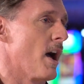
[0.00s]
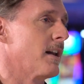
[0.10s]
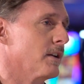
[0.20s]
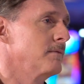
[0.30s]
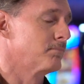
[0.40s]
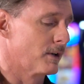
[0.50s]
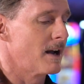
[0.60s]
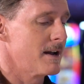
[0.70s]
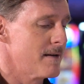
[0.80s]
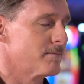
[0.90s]
From Rhode Island, but
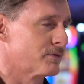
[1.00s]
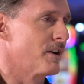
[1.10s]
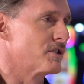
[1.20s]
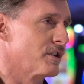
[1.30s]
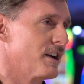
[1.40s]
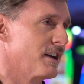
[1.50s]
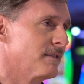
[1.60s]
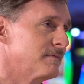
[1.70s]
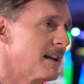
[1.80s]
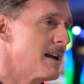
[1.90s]
I am
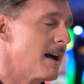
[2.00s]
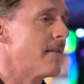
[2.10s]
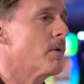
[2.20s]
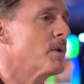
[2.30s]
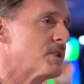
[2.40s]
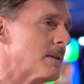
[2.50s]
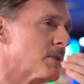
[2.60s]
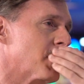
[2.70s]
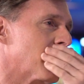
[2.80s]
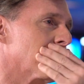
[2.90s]
French-Canadian. Everyone seems
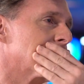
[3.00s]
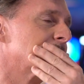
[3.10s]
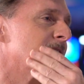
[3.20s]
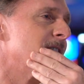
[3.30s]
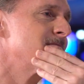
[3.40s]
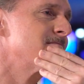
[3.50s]
to think it looks good.